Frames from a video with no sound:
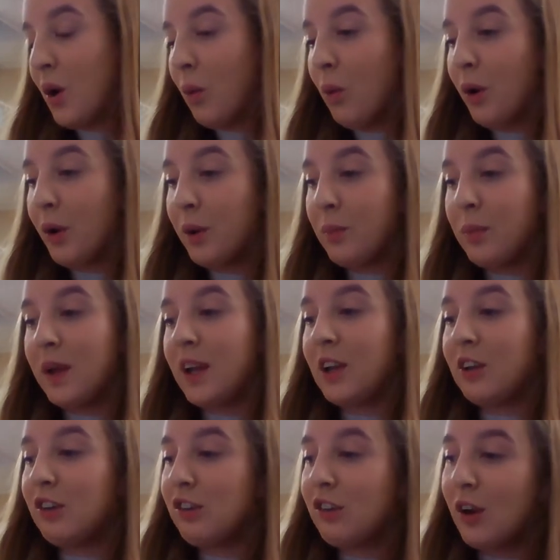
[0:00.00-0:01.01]
"What a
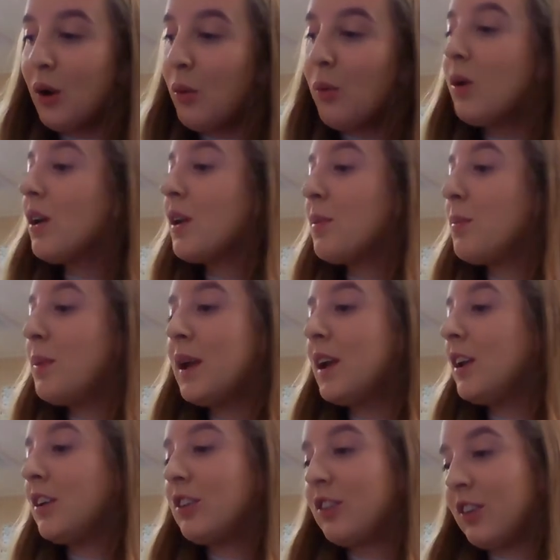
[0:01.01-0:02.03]
peach! What a
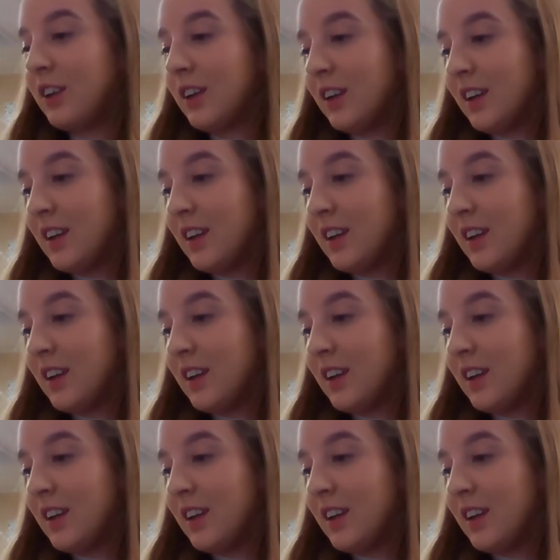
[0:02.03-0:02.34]
peach!"